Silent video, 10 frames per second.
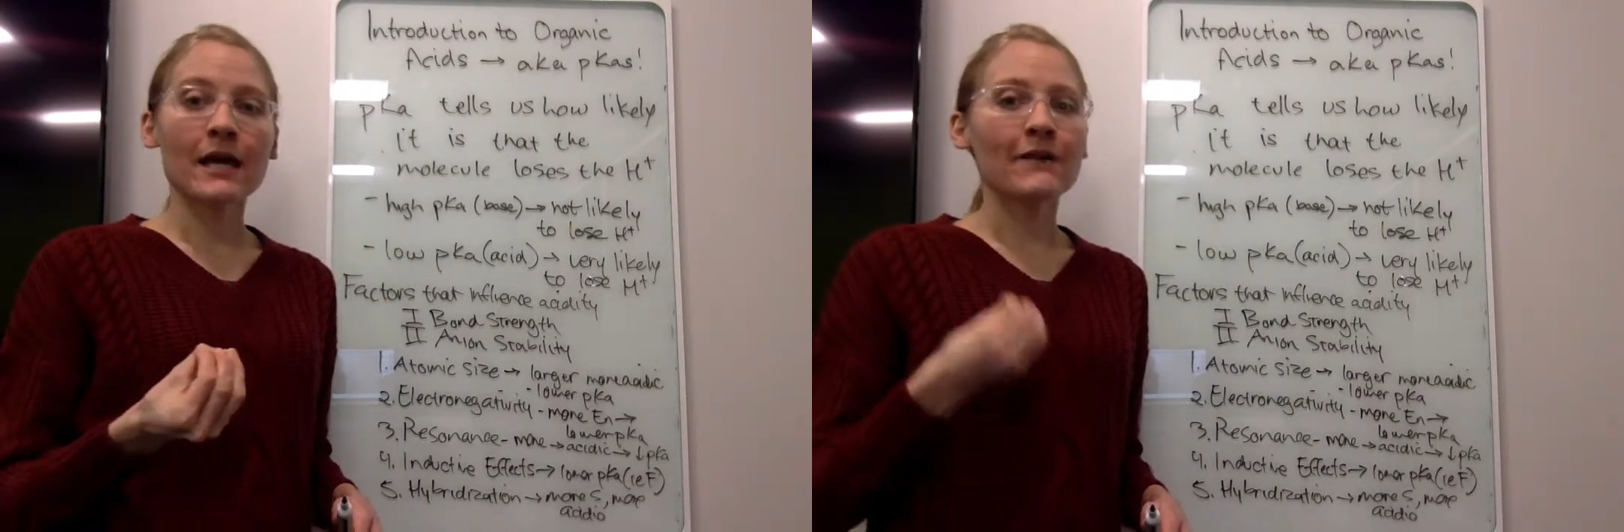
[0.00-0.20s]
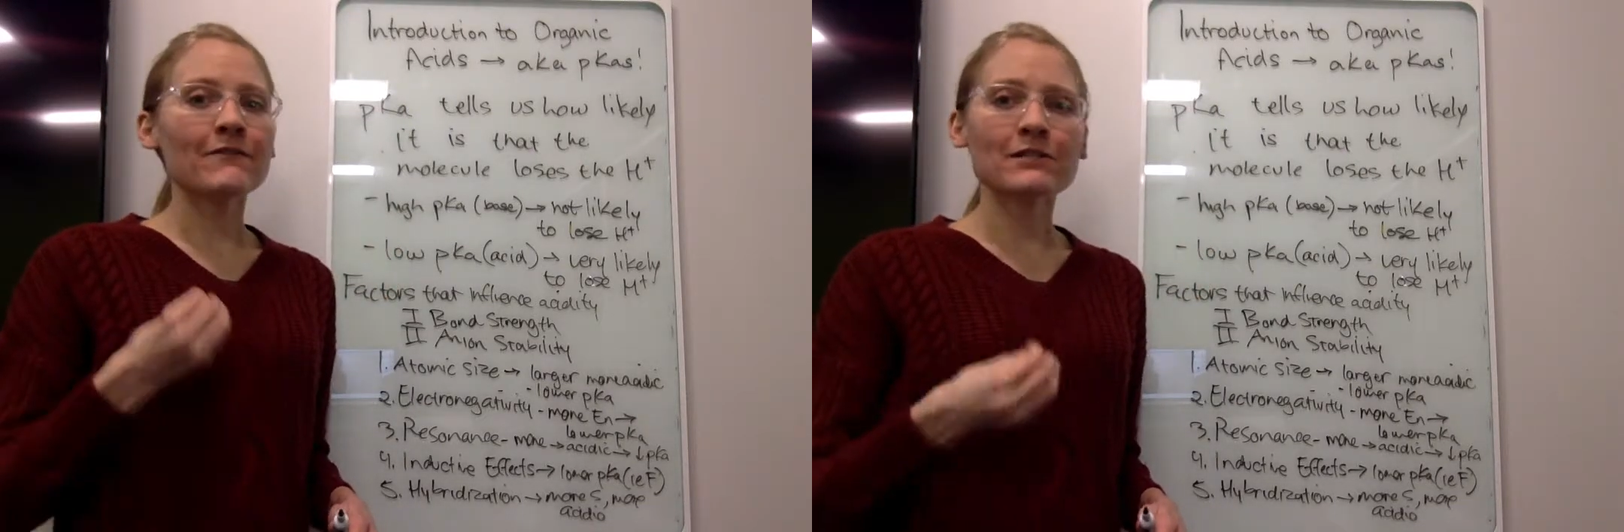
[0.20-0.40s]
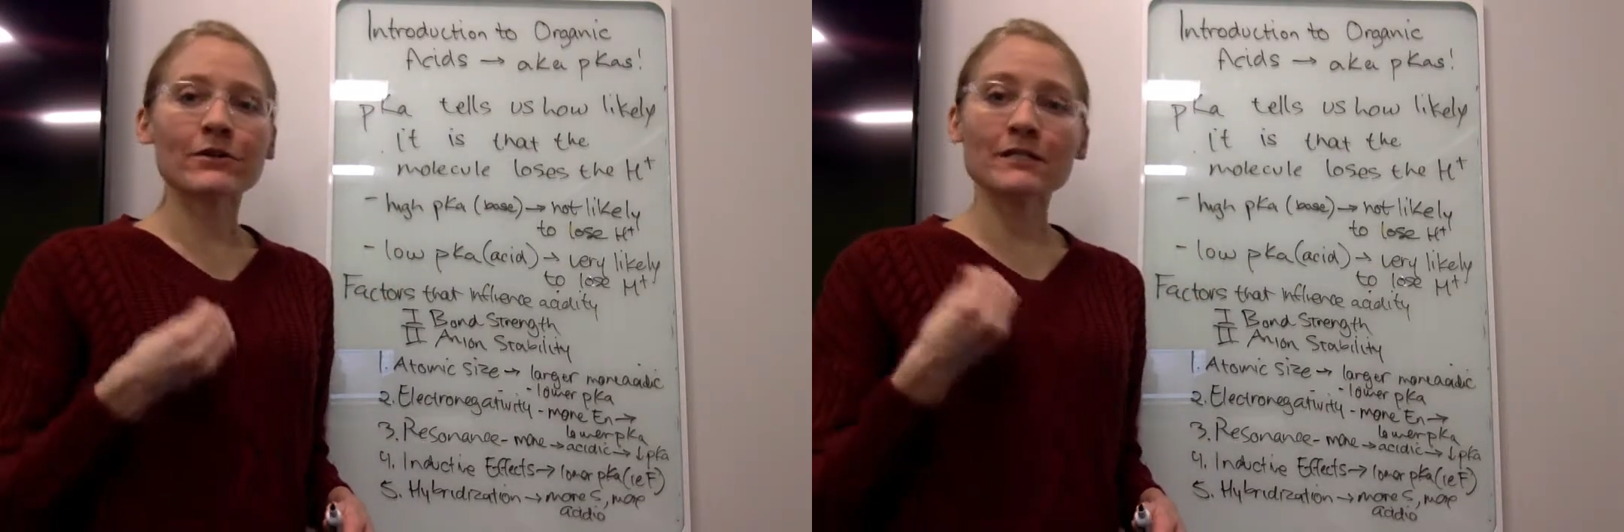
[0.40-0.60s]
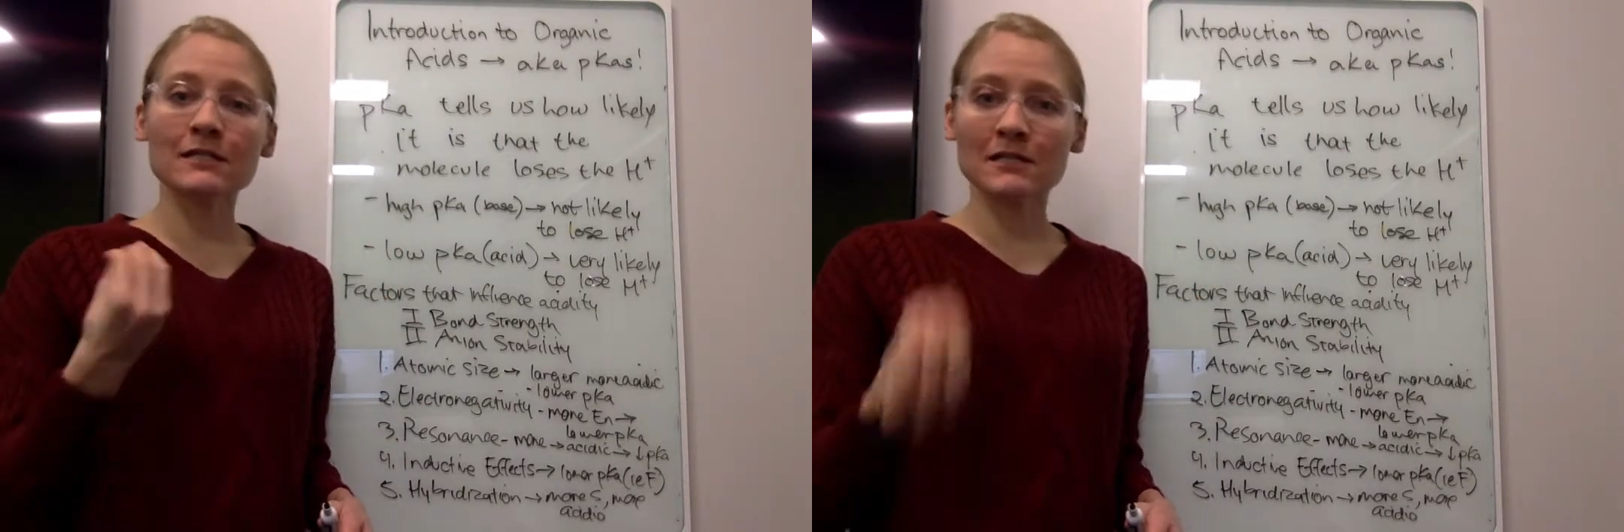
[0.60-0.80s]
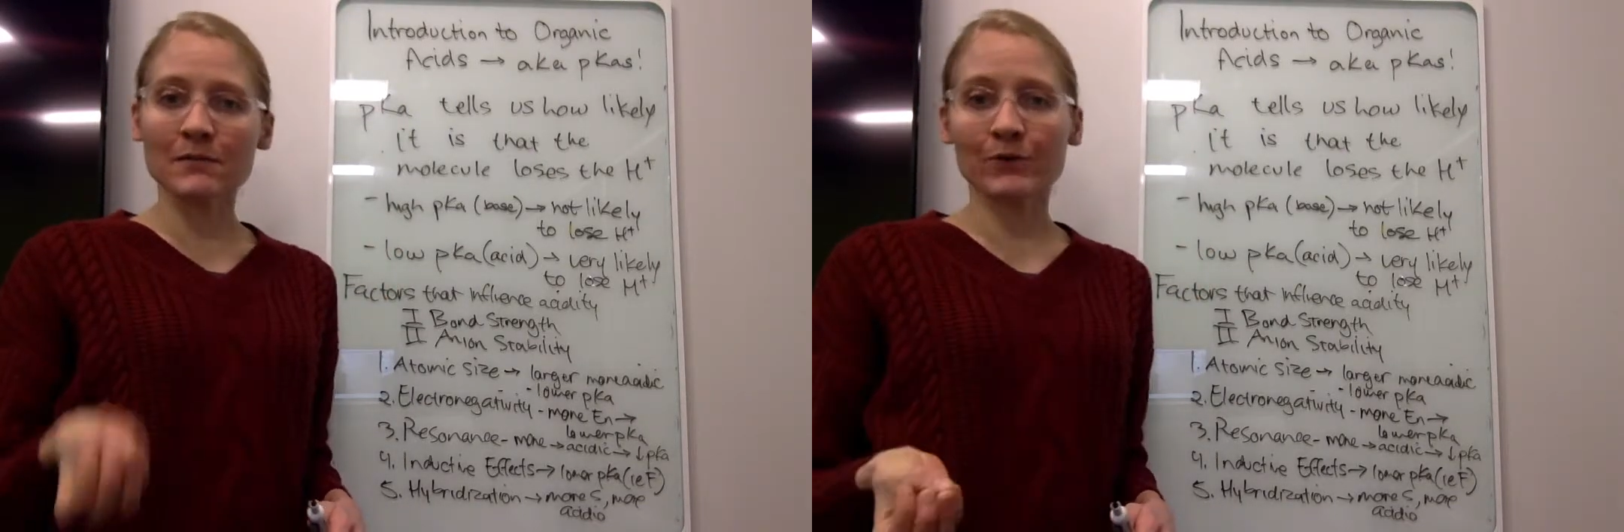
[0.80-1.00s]
if it's going to
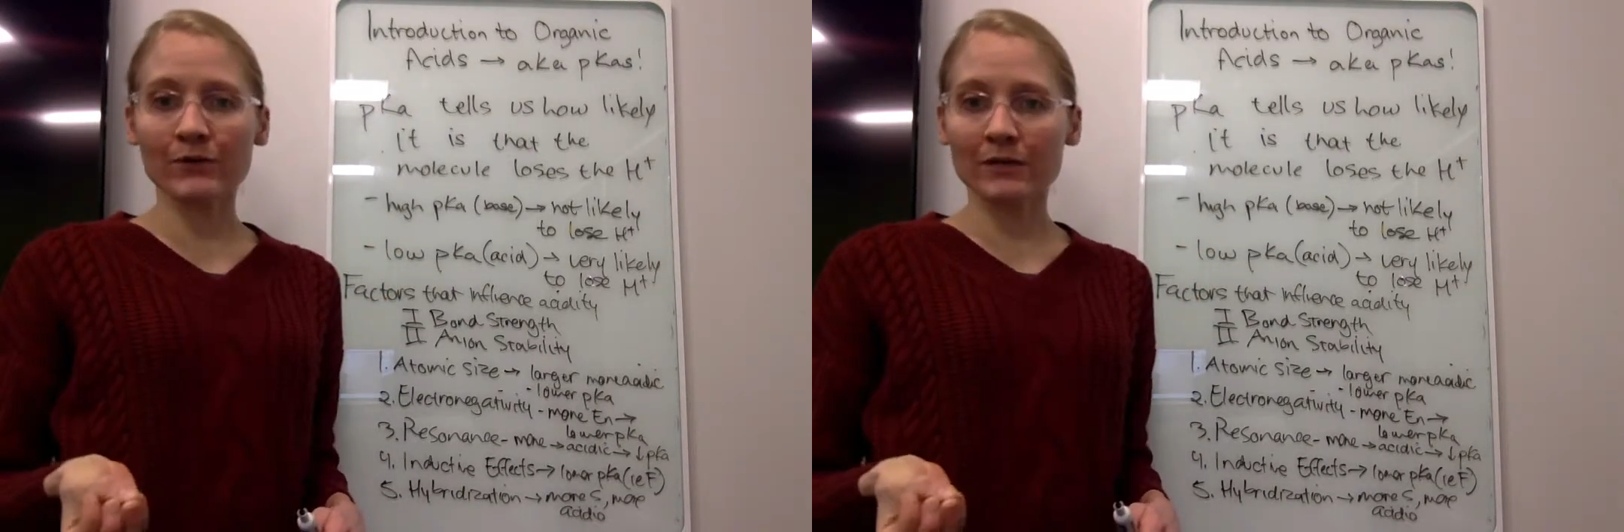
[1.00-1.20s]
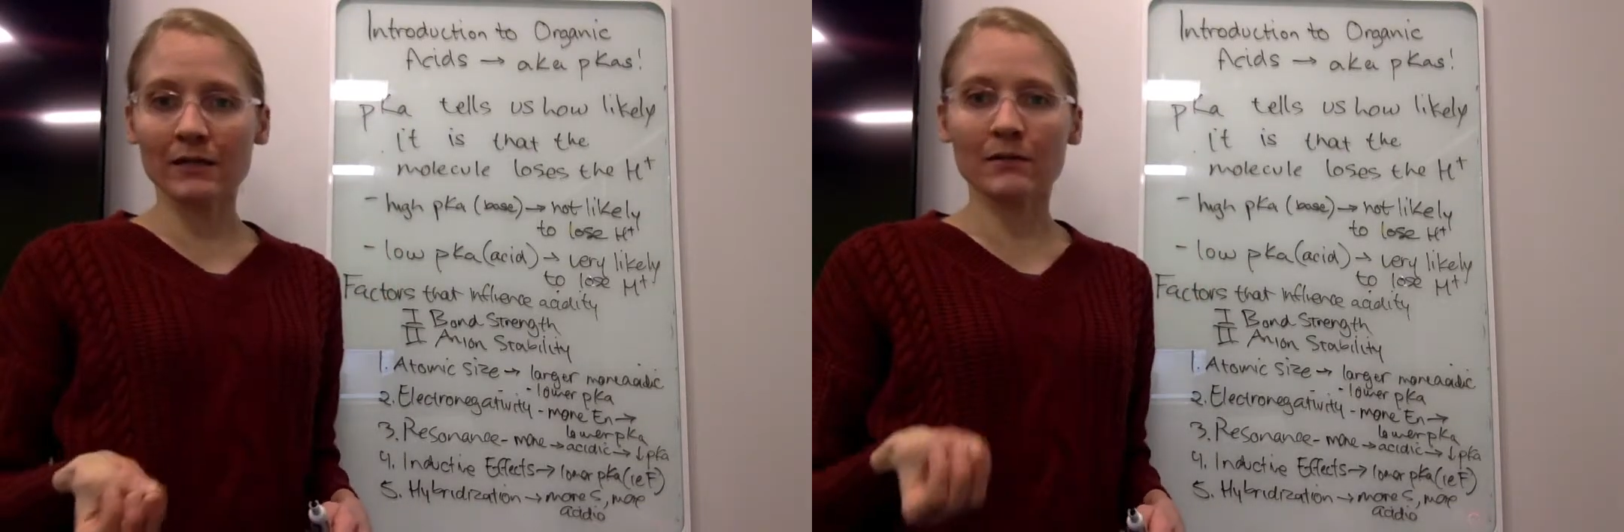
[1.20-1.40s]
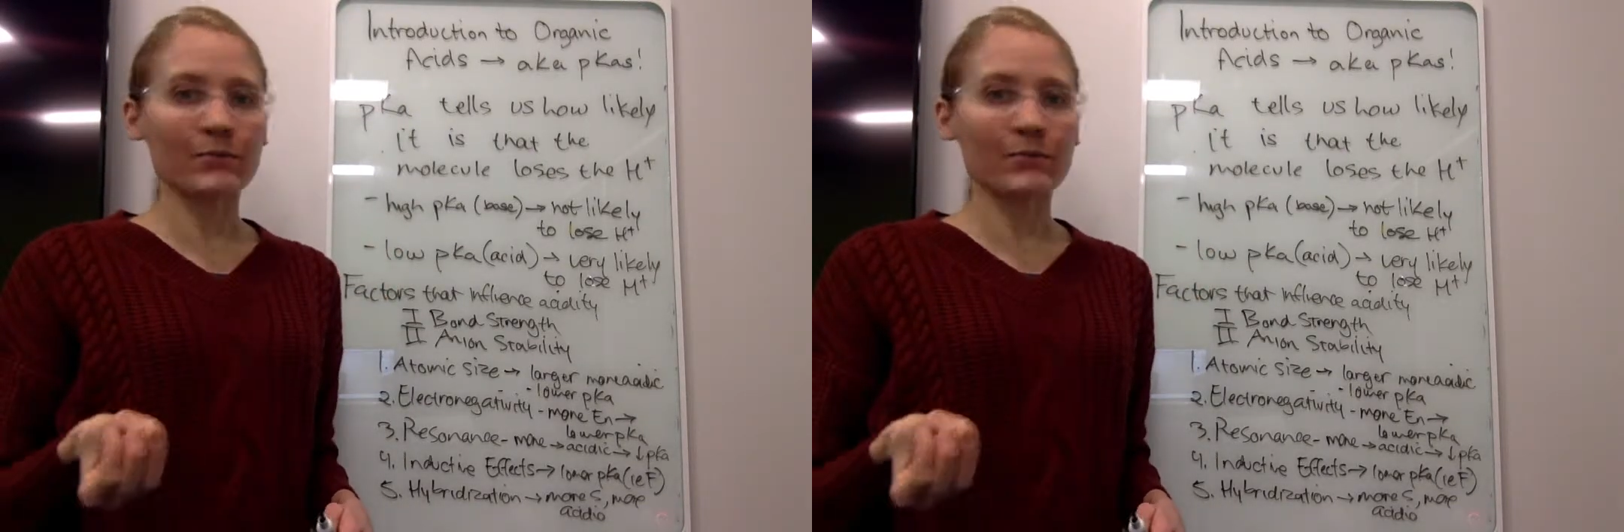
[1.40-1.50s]
deprotonate the